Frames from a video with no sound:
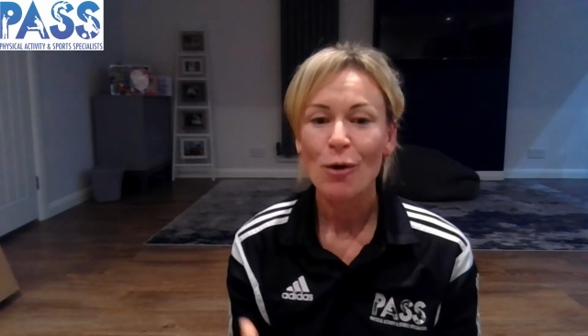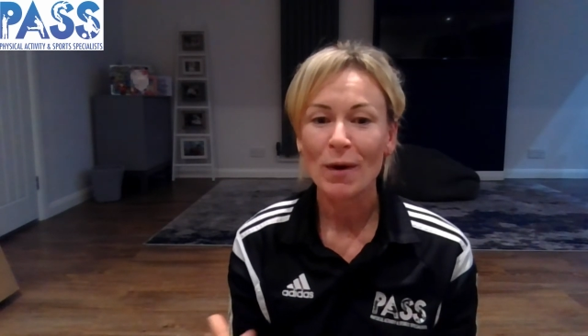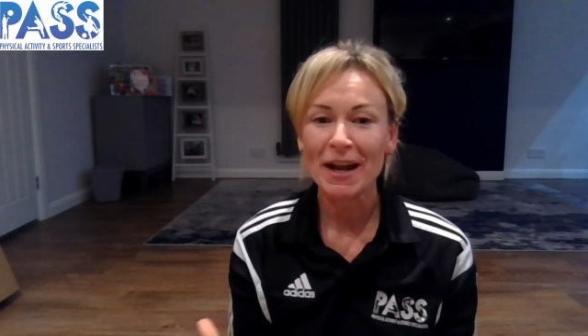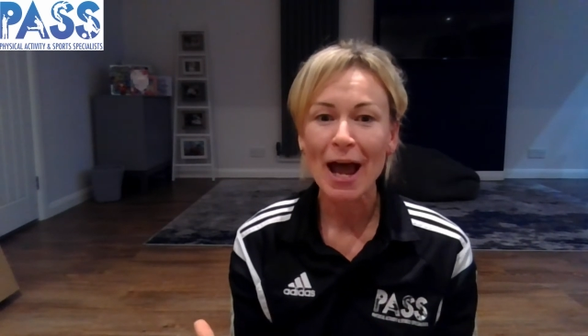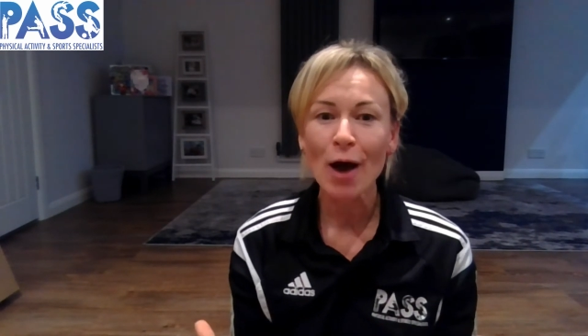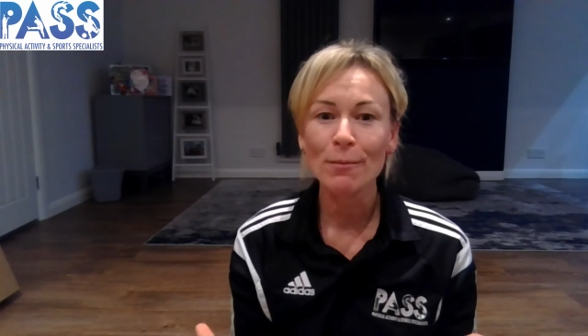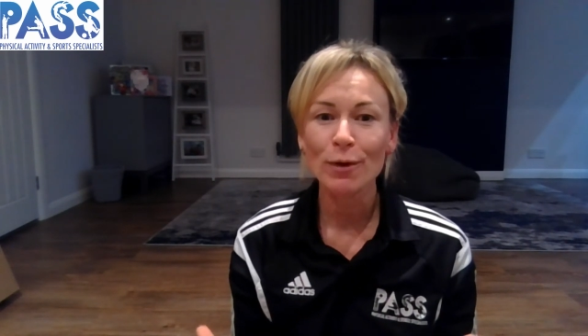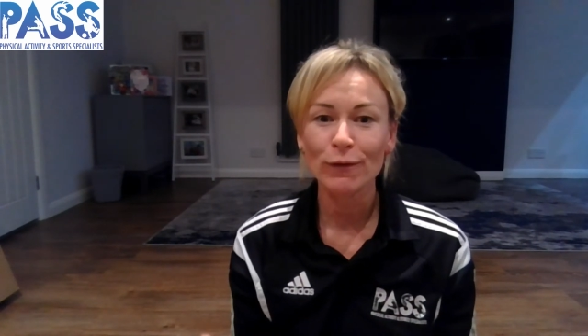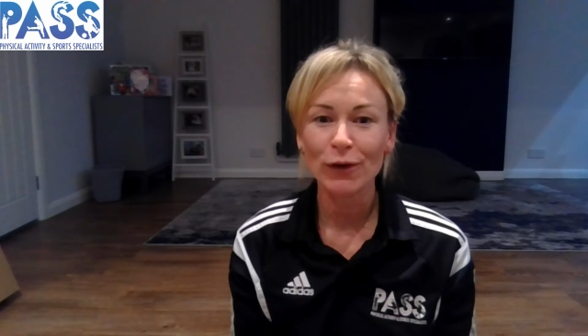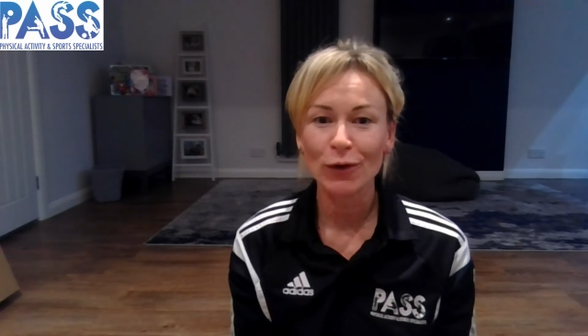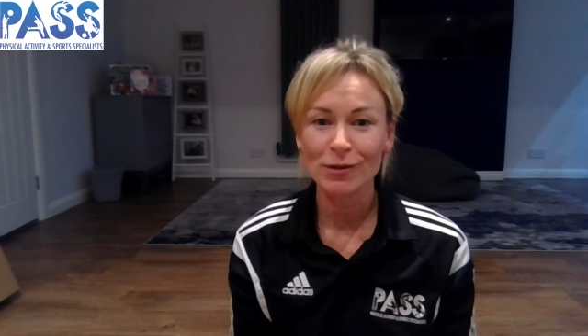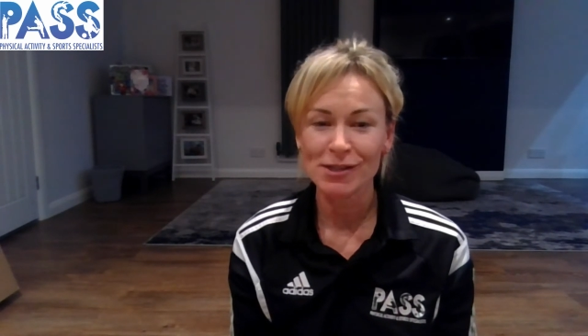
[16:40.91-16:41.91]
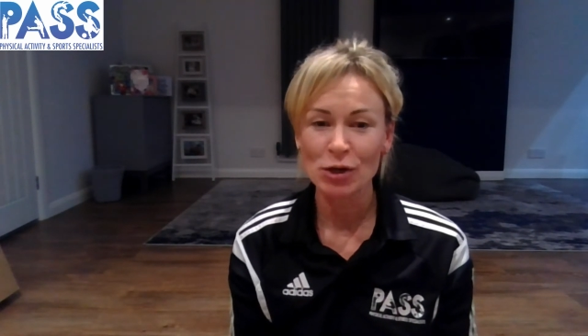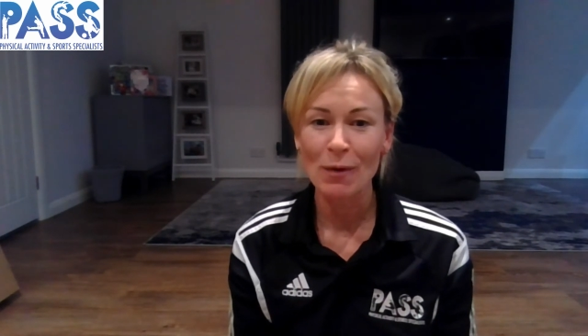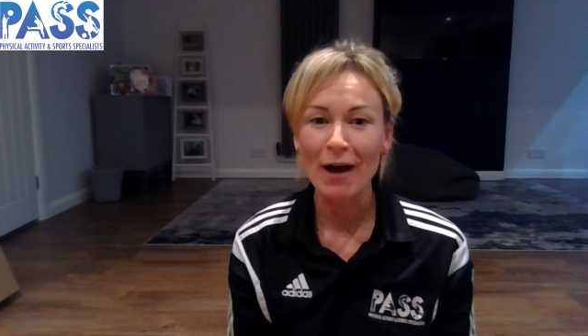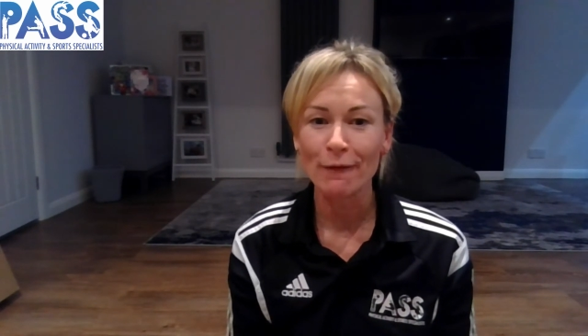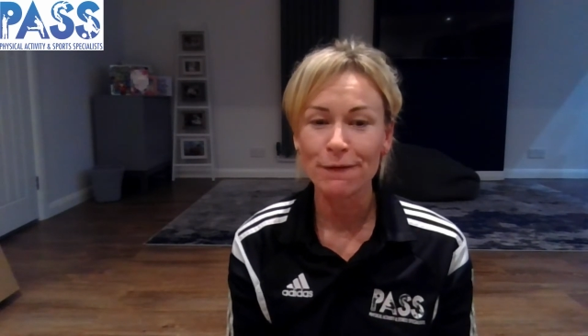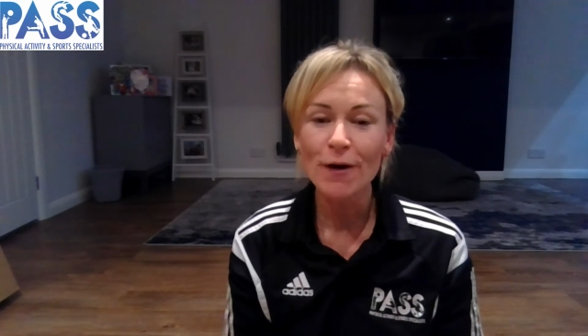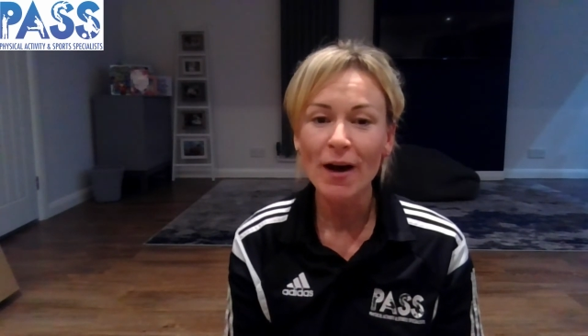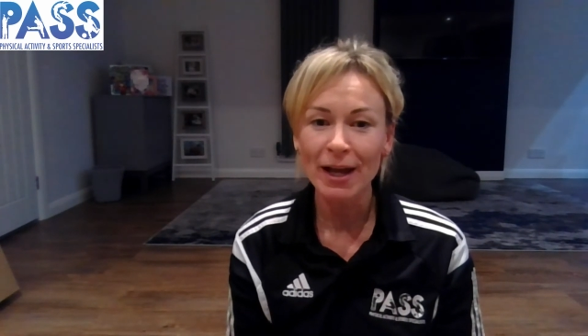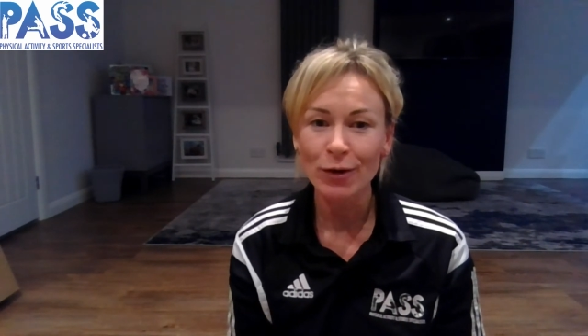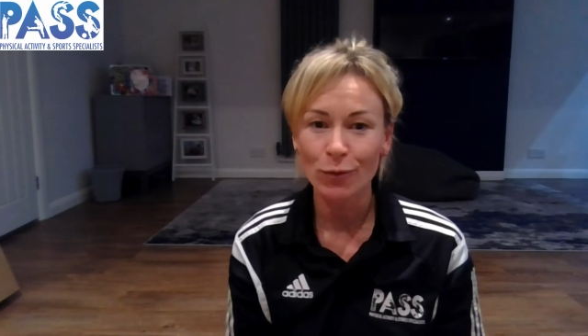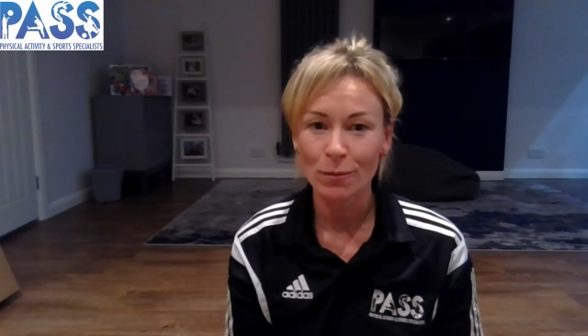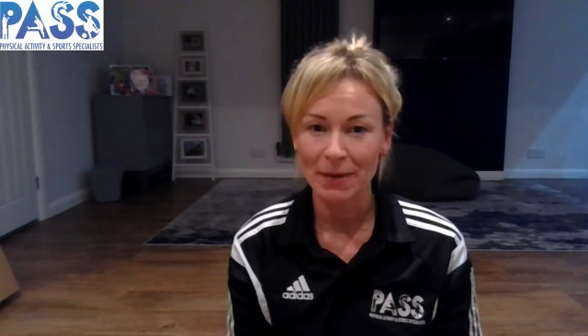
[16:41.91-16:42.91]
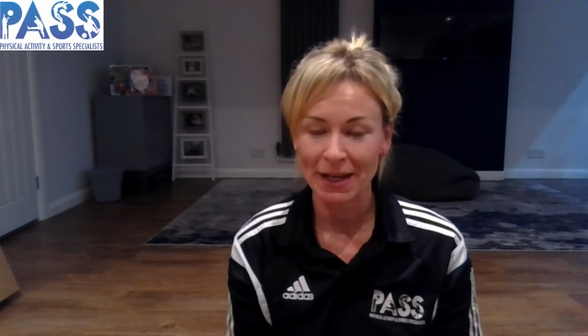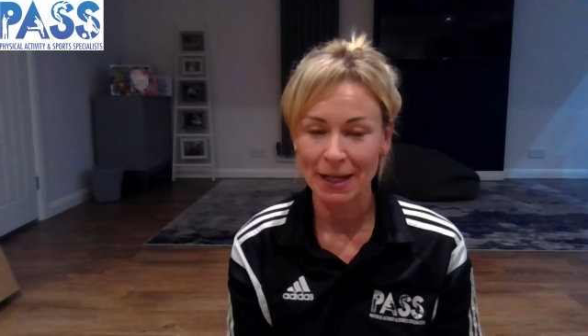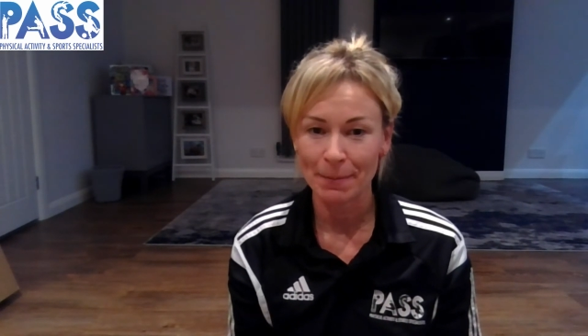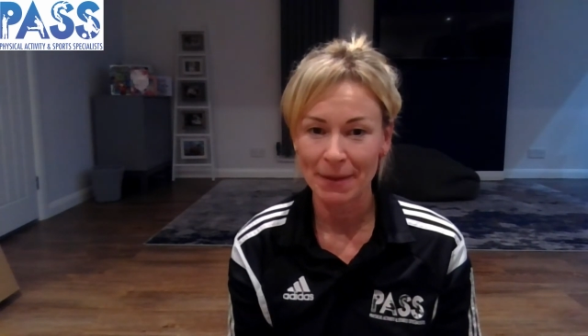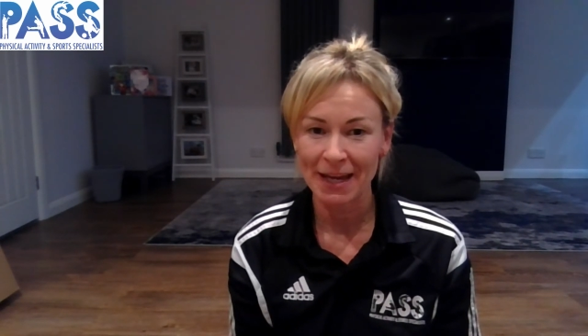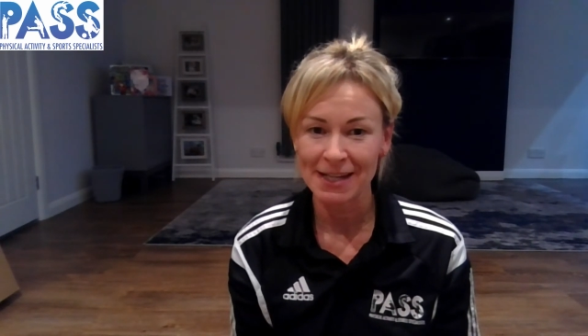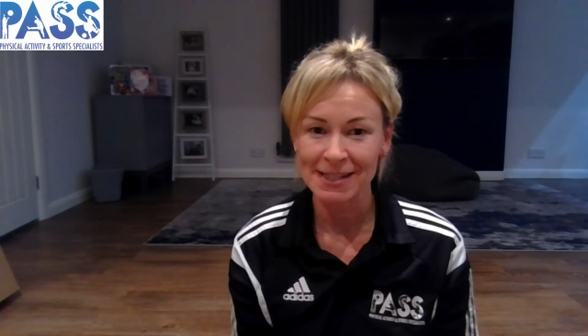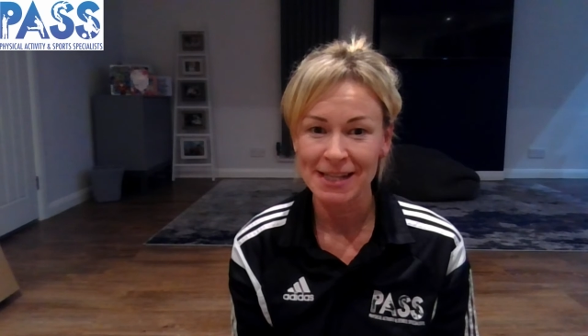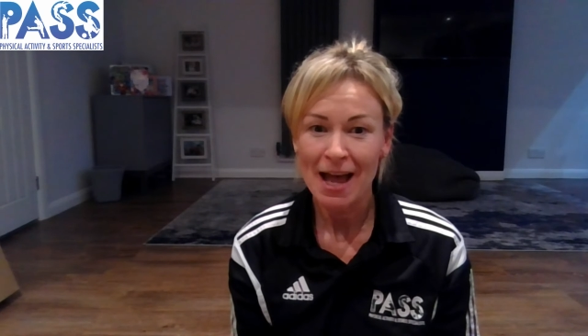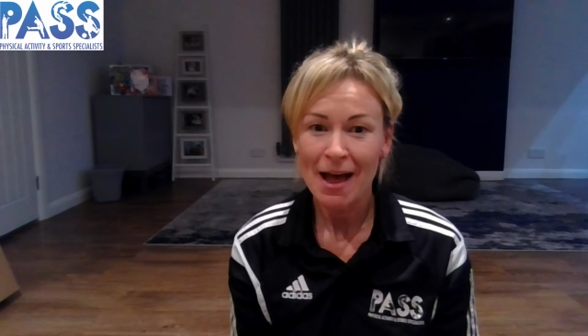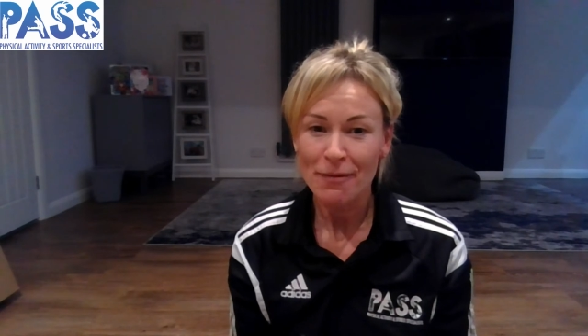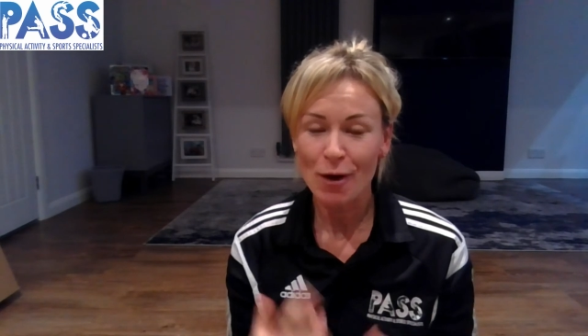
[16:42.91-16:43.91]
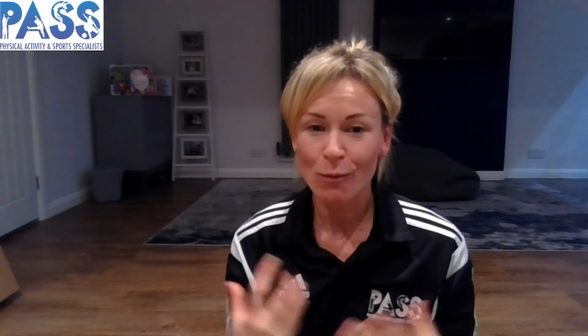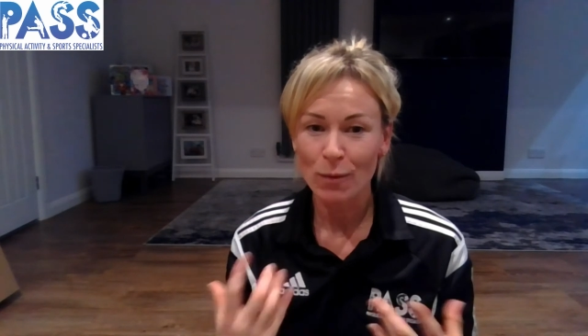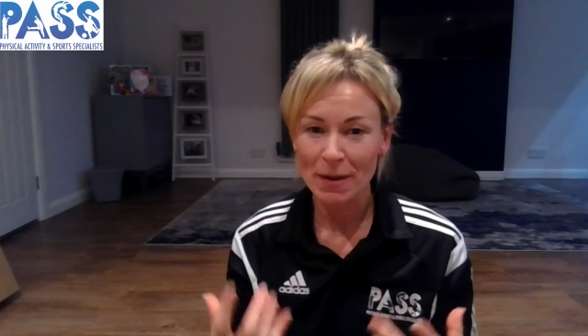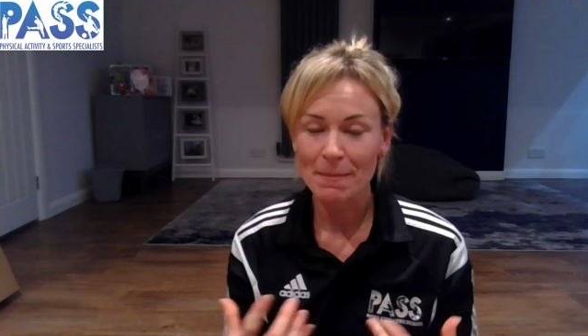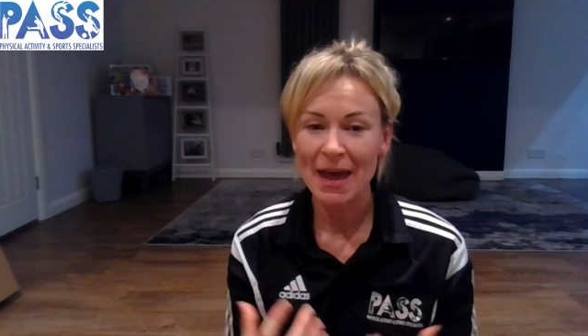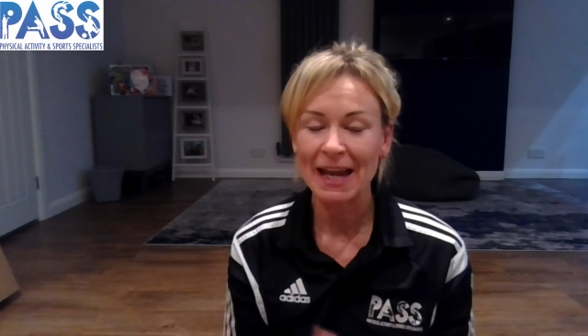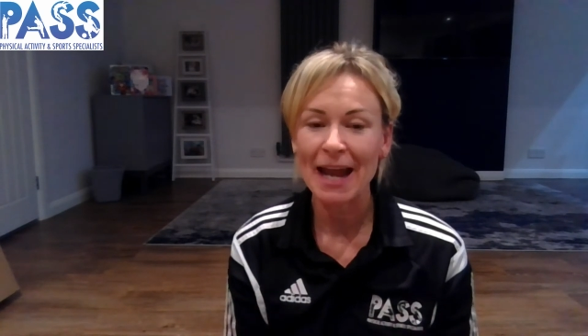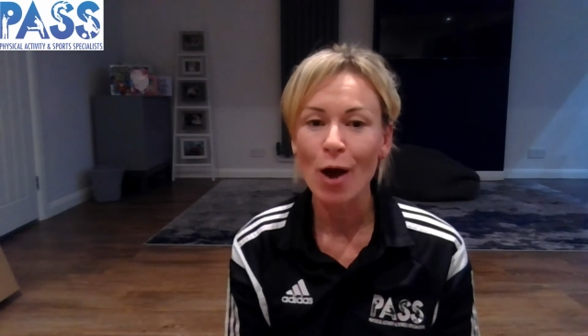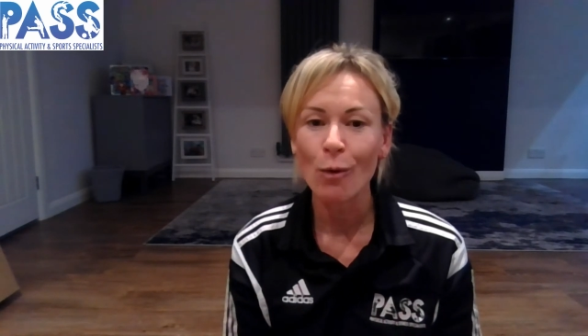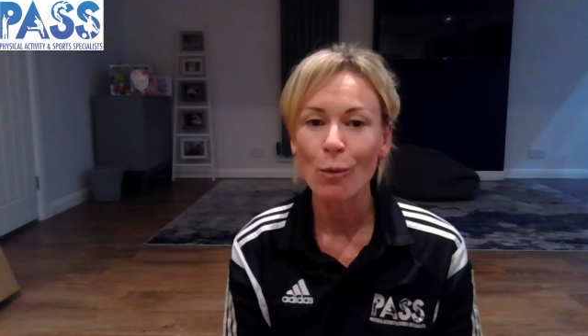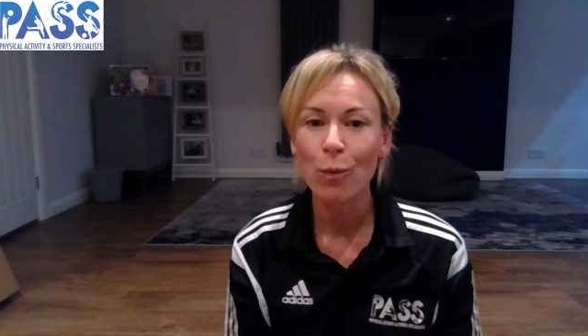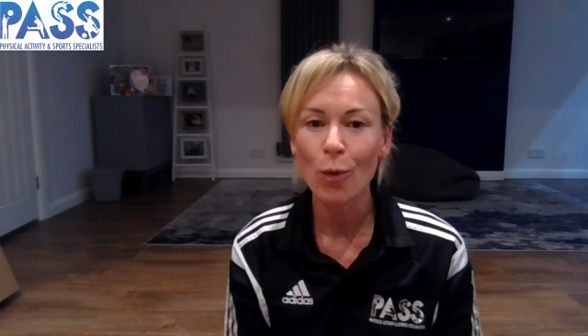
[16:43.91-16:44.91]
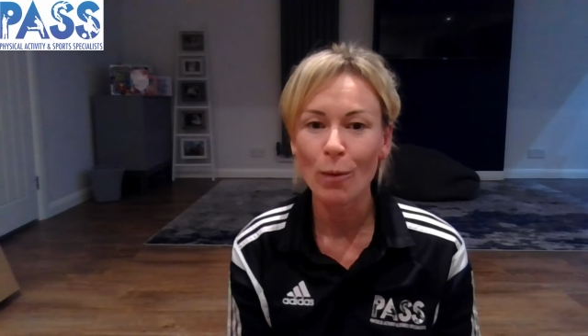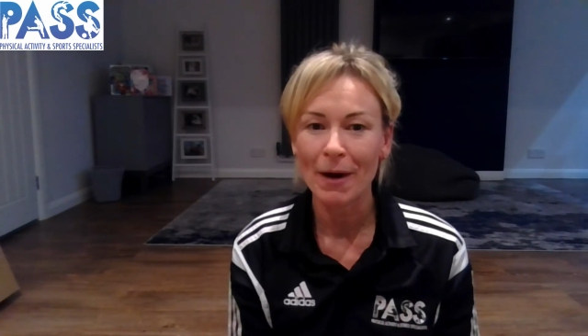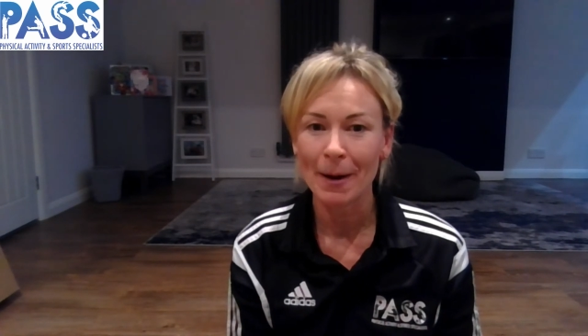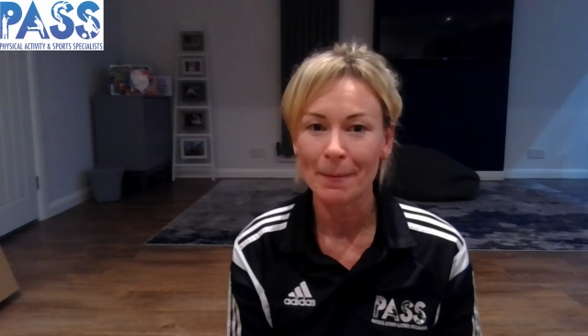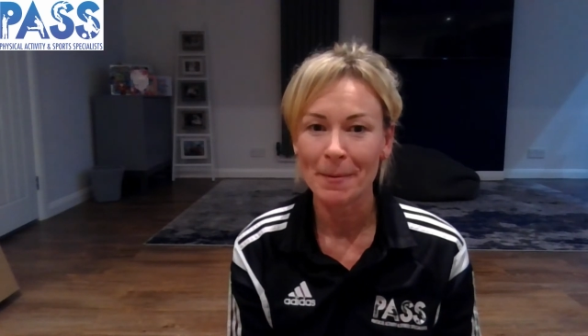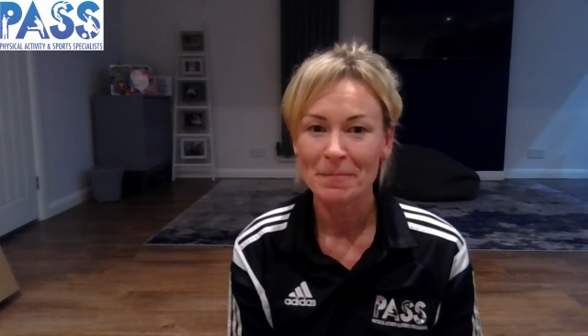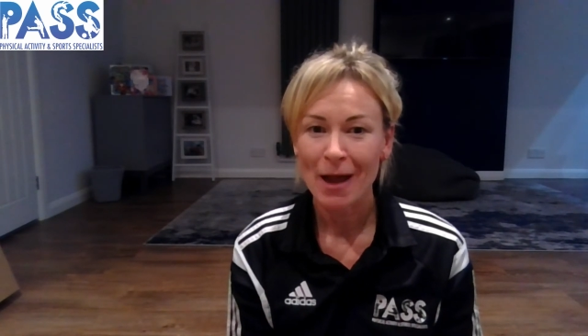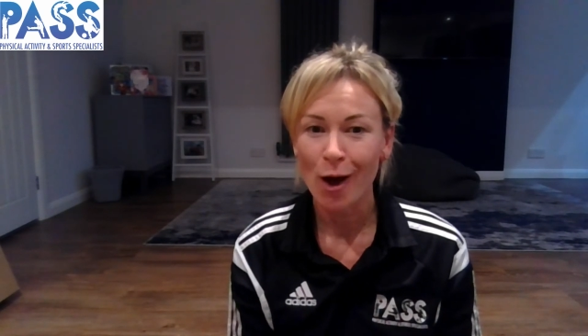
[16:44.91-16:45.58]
We're now moving on to our final mini beast that we met in our warm-up.